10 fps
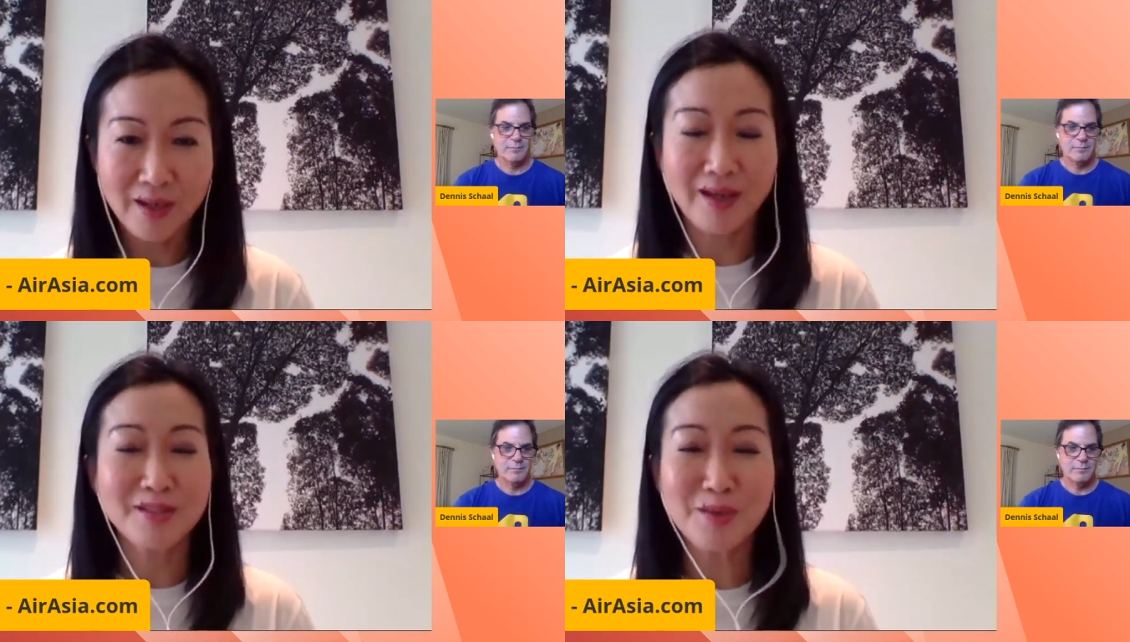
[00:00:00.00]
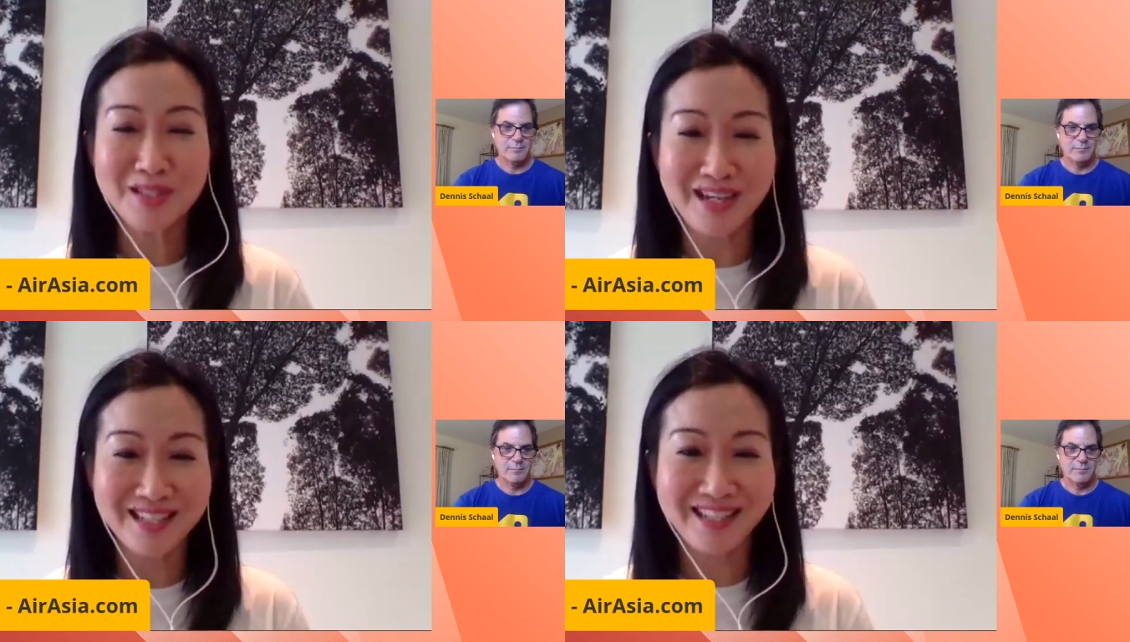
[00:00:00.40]
Speaker 1: And so
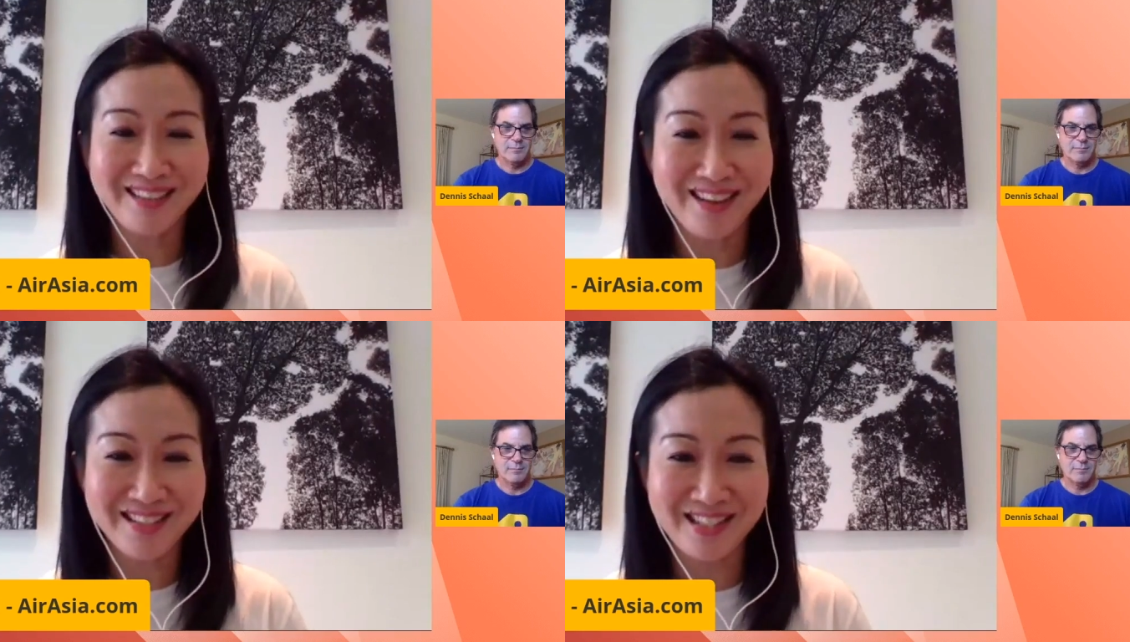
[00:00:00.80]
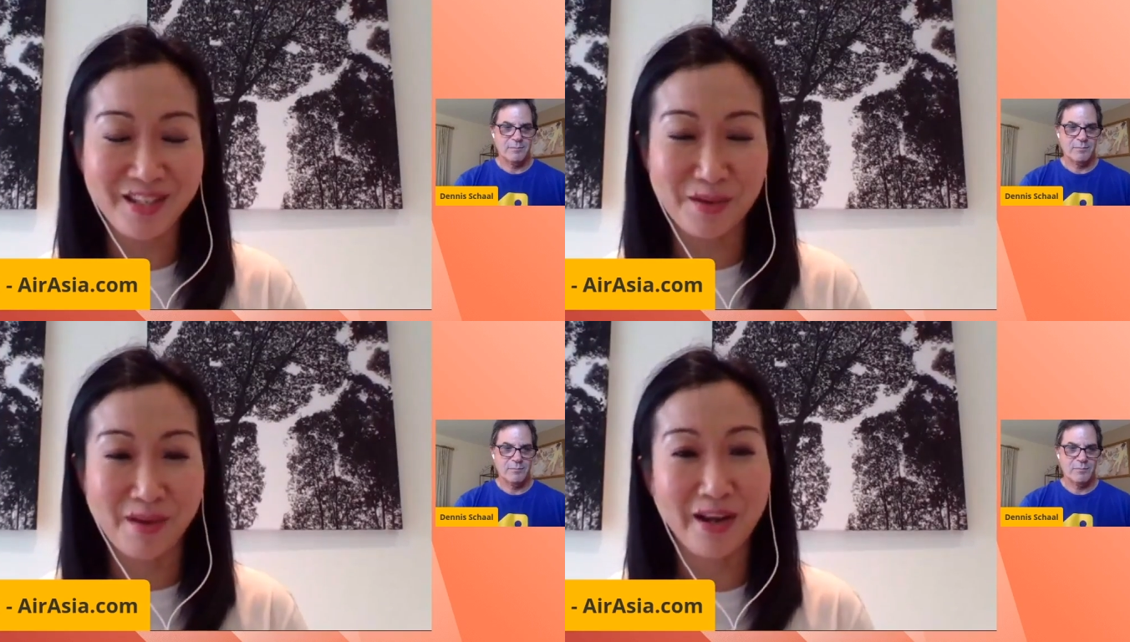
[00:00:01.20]
starting last
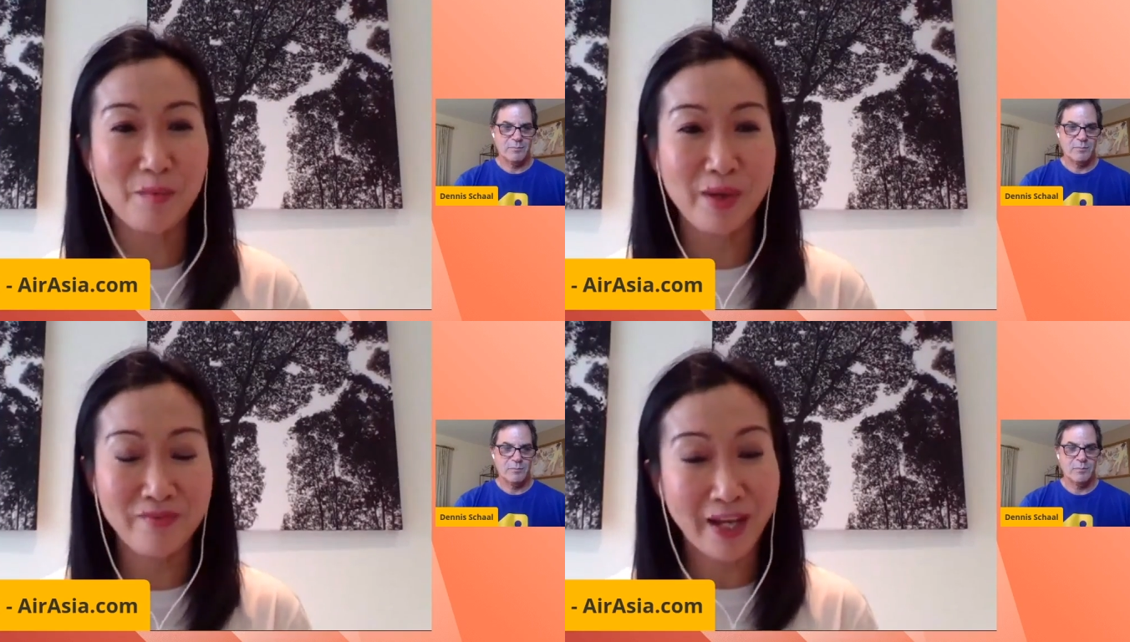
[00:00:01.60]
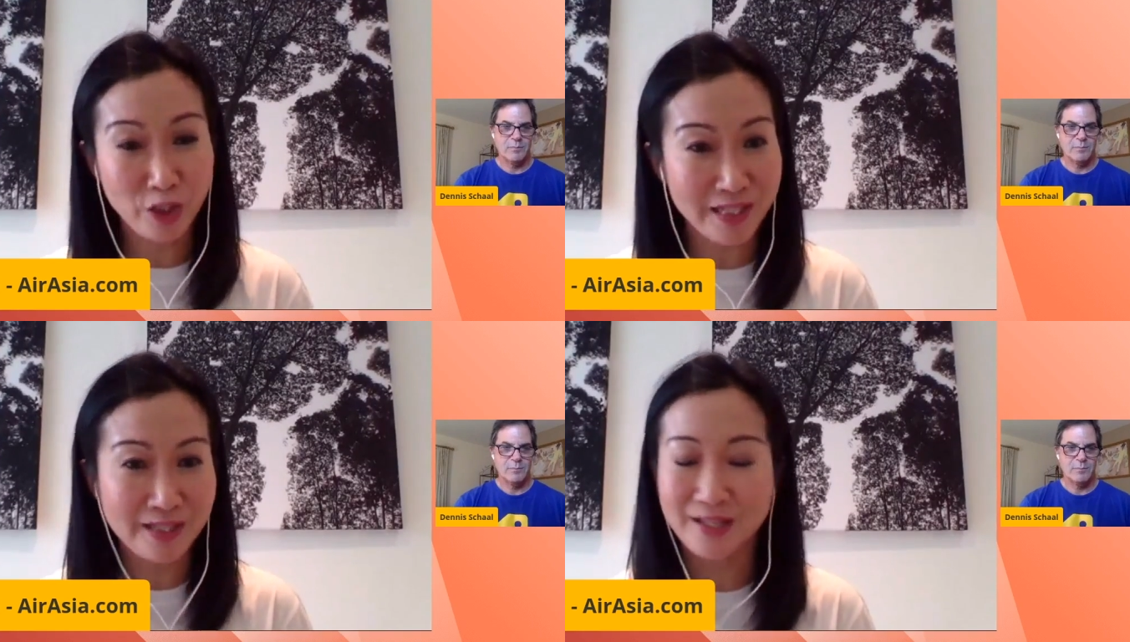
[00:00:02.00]
year, right, we've
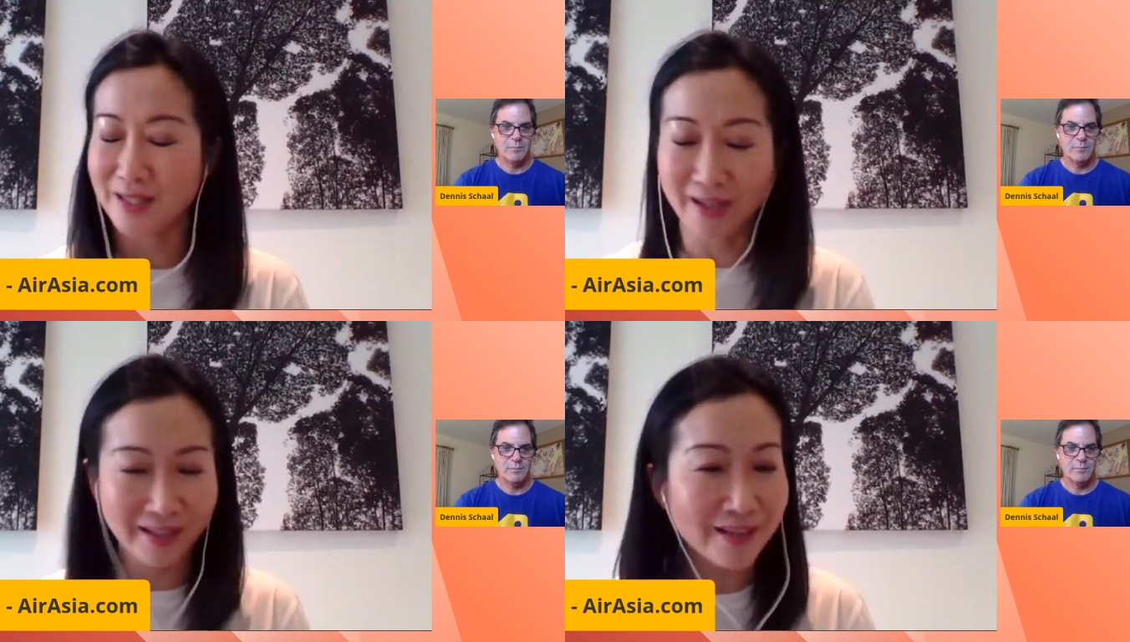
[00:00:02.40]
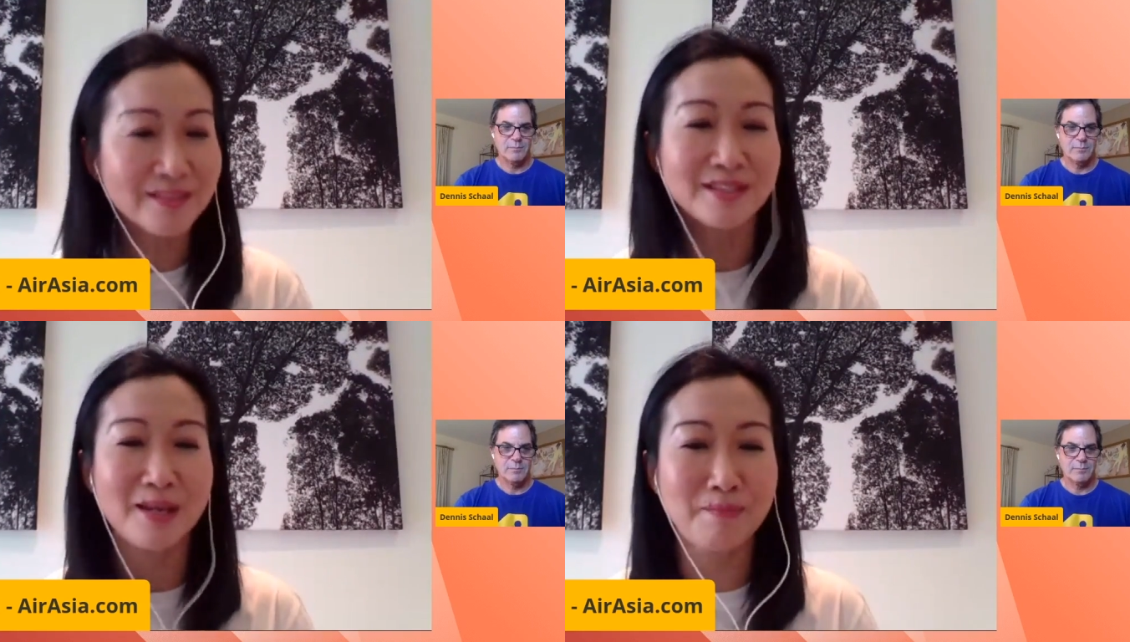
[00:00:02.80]
actually started, again,
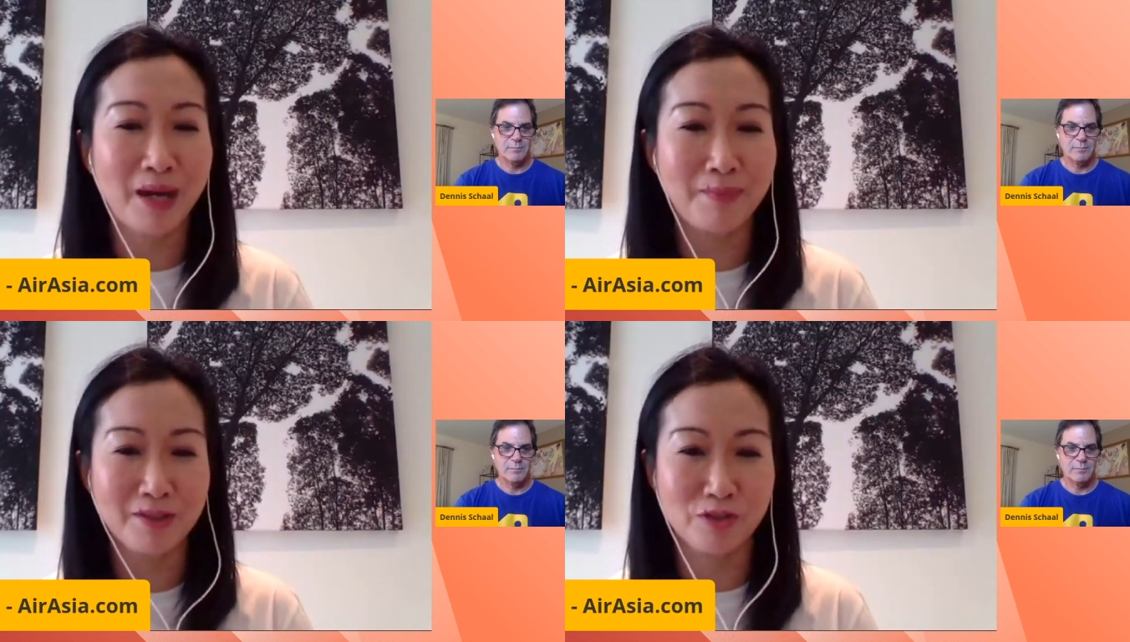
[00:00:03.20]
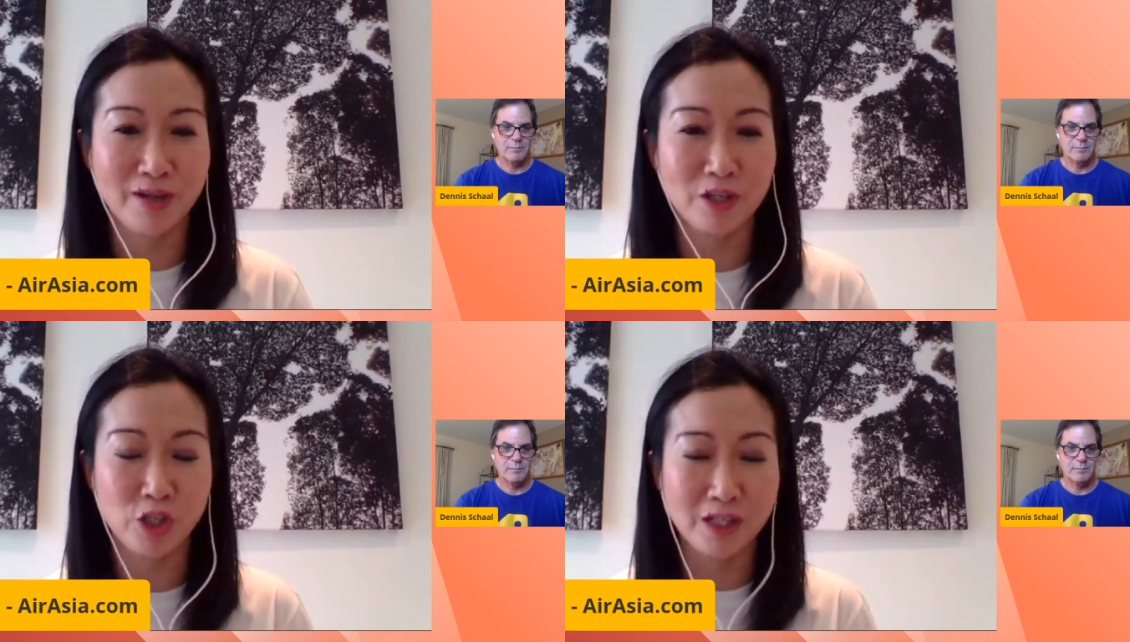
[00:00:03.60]
the same barbell
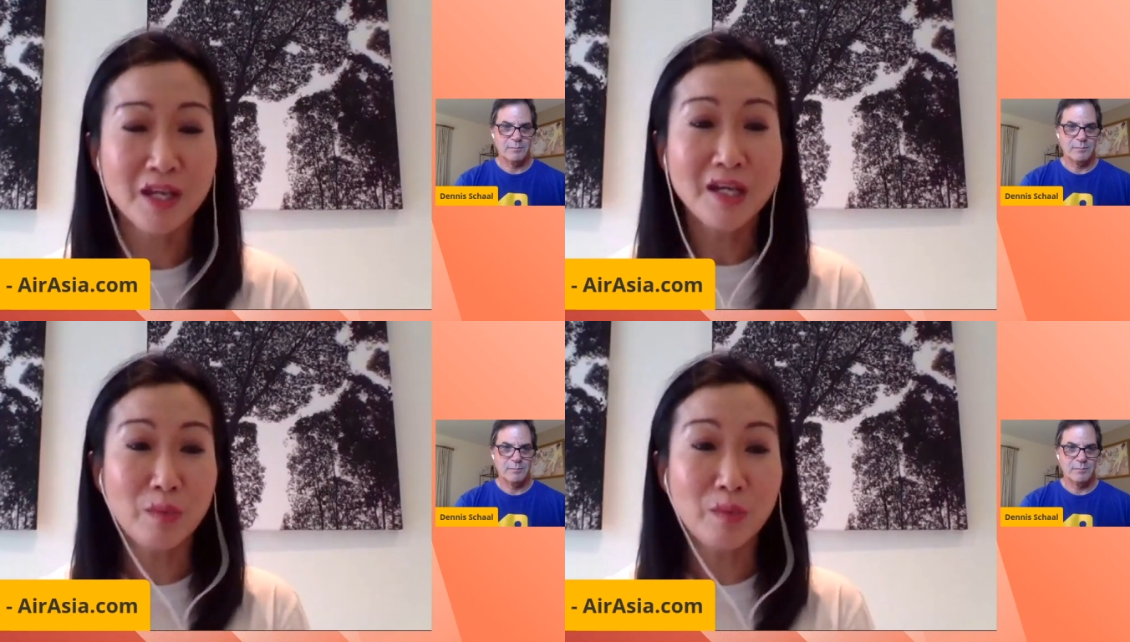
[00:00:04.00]
strategy.